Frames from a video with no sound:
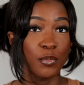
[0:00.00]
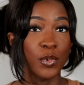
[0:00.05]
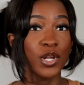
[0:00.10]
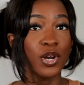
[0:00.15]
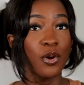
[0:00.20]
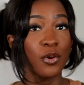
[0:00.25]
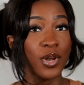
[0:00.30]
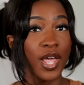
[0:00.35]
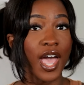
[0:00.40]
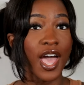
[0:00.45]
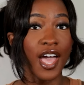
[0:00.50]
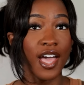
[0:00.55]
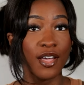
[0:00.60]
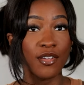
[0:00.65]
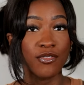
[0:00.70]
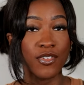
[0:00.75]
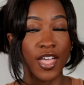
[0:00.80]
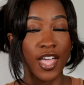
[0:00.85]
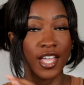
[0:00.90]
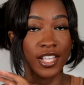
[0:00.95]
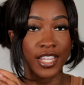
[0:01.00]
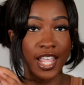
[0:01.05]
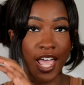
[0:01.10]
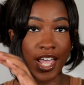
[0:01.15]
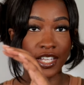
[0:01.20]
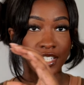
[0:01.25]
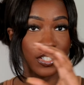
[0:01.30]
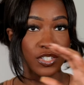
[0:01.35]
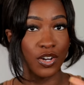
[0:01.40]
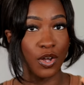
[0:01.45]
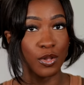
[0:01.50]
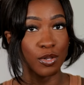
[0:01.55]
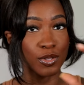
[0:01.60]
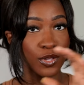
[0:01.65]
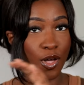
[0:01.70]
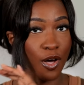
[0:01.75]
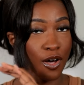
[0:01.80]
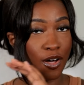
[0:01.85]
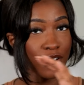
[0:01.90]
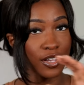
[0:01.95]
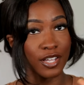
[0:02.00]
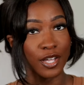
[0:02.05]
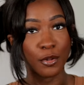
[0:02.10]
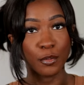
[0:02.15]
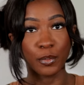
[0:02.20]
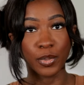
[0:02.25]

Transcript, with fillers: We don't have that, you know, long